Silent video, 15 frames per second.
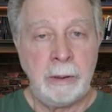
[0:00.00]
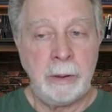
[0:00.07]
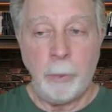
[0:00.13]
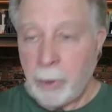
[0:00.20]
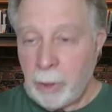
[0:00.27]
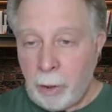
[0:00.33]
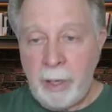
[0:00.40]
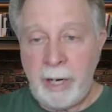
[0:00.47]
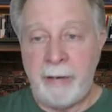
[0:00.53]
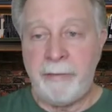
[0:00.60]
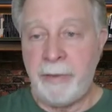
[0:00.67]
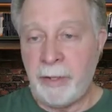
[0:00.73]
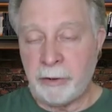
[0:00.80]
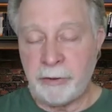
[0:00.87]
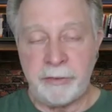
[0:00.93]
We are
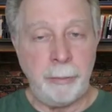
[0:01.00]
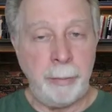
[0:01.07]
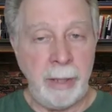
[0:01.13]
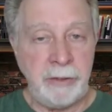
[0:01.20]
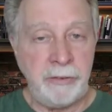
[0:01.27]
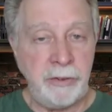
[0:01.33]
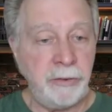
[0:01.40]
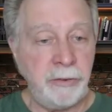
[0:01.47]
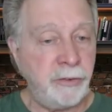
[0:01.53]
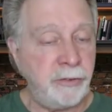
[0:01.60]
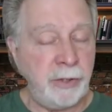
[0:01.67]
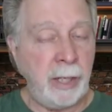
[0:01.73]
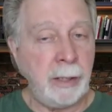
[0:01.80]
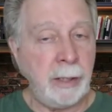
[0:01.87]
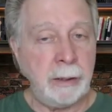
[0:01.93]
having those debates in
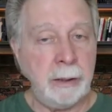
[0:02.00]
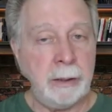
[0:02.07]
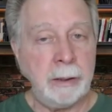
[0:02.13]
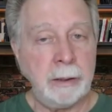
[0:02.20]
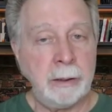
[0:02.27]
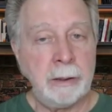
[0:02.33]
society.